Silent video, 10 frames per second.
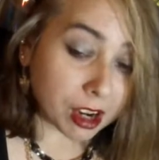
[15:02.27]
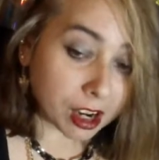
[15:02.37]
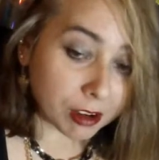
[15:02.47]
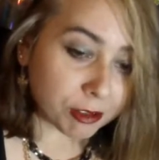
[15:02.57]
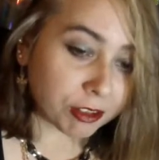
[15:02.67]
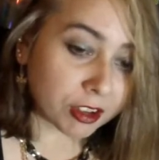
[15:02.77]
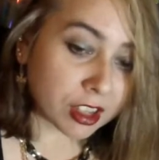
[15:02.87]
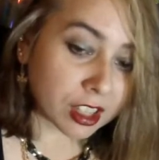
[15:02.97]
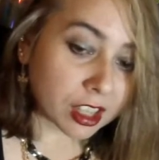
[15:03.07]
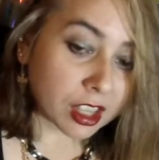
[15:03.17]
off,
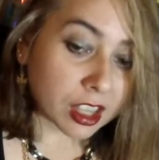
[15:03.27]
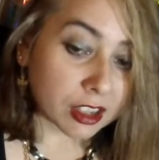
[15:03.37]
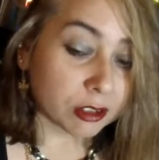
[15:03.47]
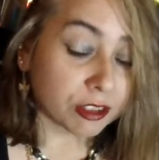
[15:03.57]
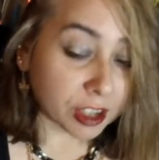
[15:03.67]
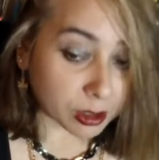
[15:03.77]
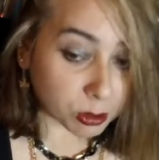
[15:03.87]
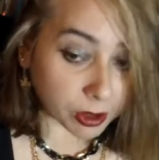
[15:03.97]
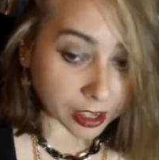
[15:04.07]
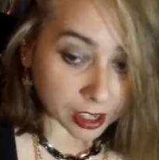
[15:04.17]
it'll fade
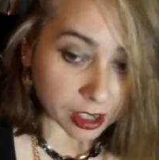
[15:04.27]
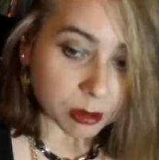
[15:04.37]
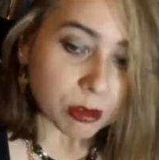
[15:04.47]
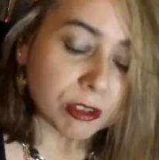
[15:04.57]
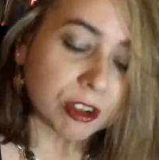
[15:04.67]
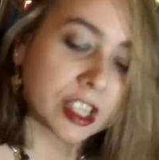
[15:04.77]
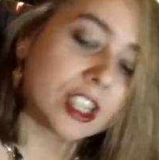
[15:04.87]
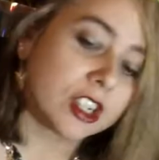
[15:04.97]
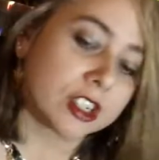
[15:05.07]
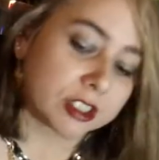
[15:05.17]
away, and before you
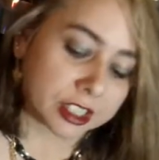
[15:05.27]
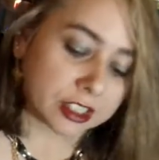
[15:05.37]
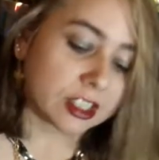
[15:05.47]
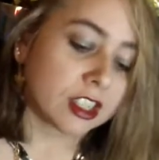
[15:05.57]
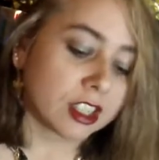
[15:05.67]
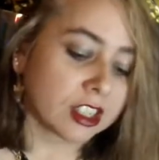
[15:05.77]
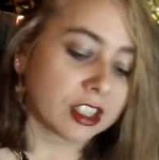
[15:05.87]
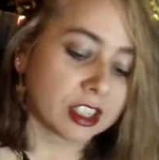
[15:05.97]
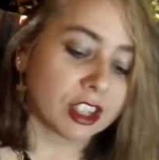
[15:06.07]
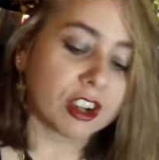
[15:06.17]
know it,
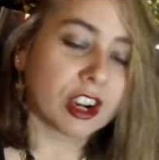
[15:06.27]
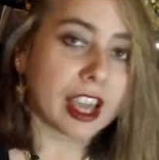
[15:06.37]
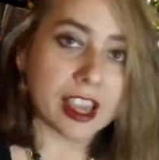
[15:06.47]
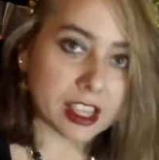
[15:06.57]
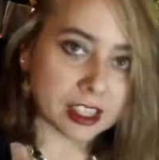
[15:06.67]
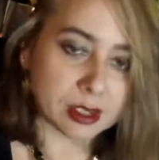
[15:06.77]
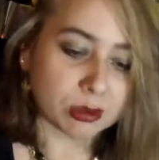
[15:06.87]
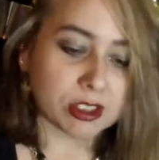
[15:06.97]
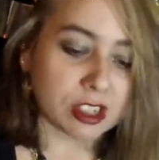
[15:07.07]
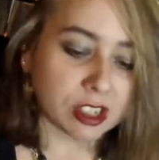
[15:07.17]
your hands
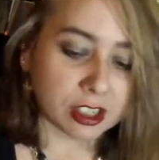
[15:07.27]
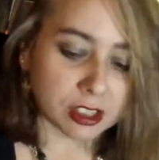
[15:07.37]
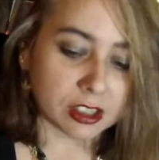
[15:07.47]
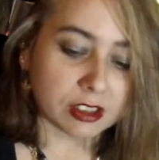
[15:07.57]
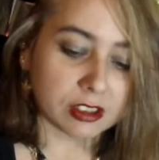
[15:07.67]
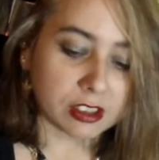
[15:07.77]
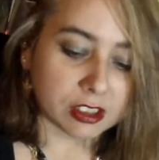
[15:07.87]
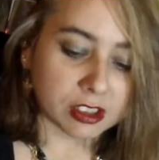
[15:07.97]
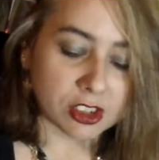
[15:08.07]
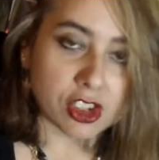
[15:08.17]
will turn
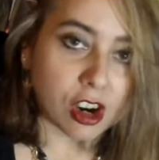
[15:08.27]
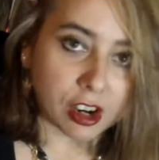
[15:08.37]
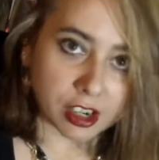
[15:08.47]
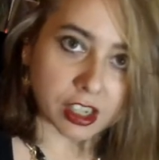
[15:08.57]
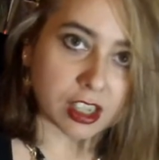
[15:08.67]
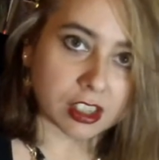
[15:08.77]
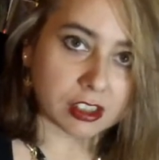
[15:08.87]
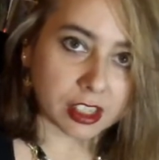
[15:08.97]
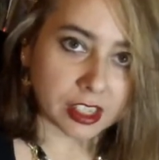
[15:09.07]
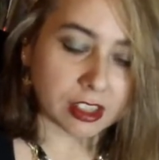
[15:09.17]
dark,
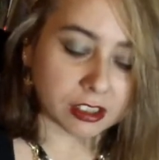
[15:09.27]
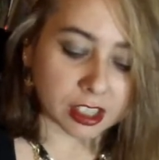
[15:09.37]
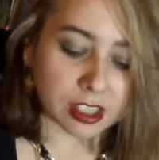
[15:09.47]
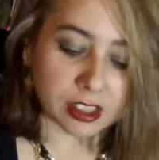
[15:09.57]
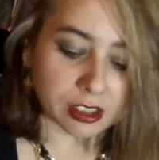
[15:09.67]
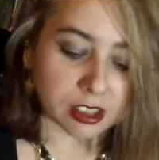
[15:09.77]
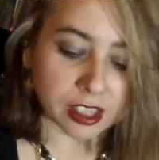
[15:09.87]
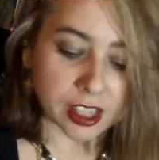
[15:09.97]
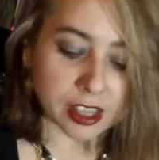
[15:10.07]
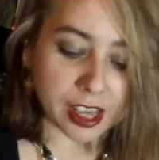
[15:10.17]
like you'll get, you'll
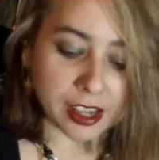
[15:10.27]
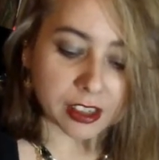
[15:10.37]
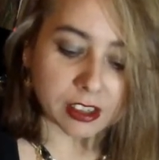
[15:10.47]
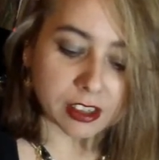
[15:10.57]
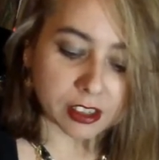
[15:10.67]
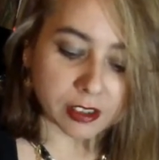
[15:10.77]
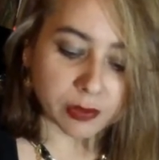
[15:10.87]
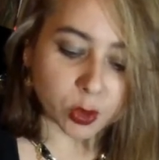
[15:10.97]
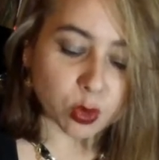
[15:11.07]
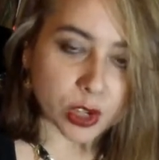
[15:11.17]
get that
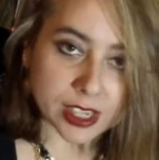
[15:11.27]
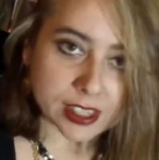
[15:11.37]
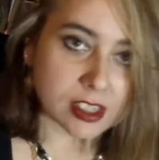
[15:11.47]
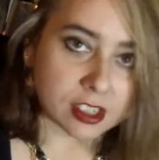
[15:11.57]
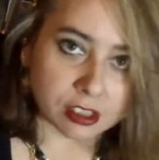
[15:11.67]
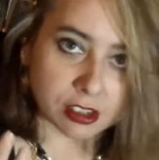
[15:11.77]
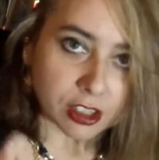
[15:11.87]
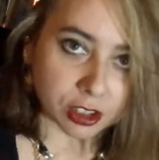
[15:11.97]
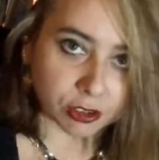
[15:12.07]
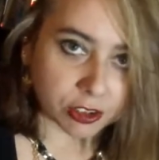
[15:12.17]
residue
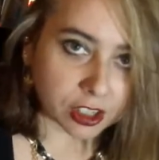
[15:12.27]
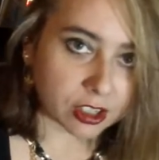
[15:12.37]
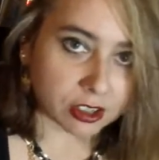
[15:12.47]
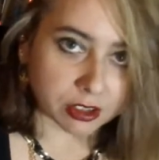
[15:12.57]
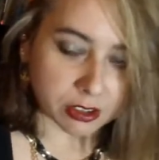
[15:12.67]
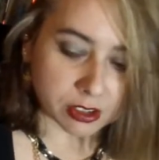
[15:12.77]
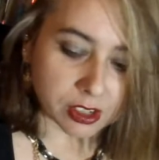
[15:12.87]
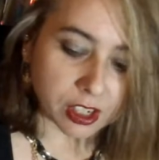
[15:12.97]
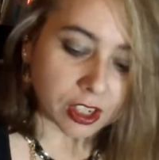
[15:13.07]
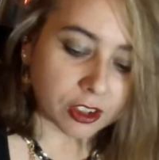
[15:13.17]
on your fingers
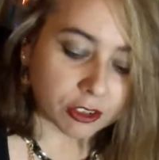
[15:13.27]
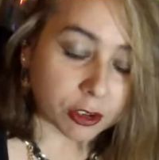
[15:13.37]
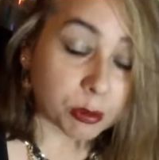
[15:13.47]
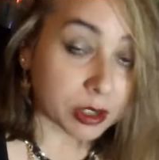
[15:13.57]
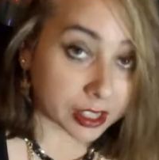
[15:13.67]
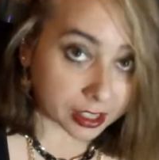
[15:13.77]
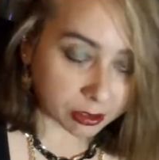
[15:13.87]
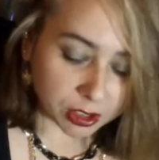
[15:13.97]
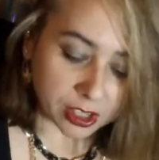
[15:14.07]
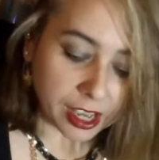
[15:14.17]
from
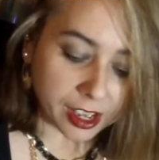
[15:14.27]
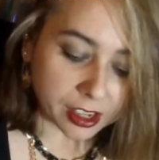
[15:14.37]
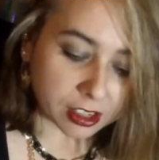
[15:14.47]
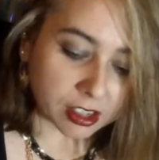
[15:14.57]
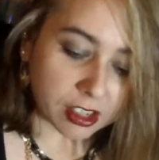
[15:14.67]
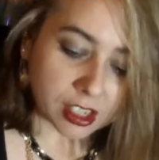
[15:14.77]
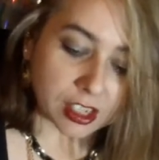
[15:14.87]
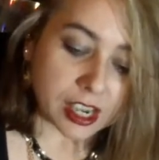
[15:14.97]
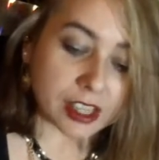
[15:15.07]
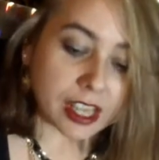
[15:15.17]
playing with that.
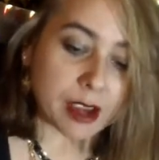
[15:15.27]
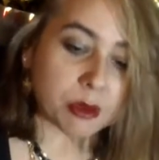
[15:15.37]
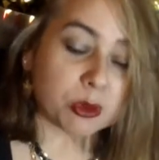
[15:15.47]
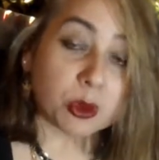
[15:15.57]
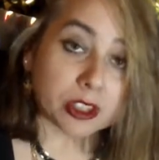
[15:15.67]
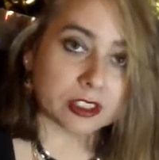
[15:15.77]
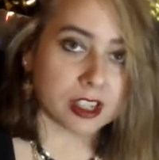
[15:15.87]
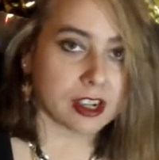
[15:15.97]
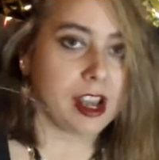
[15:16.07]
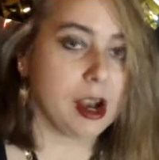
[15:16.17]
Now that will
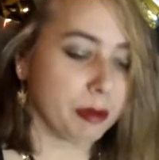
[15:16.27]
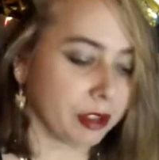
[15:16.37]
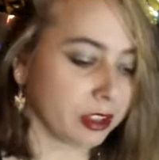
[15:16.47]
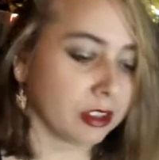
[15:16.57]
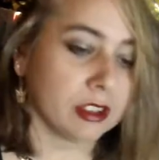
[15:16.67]
not happen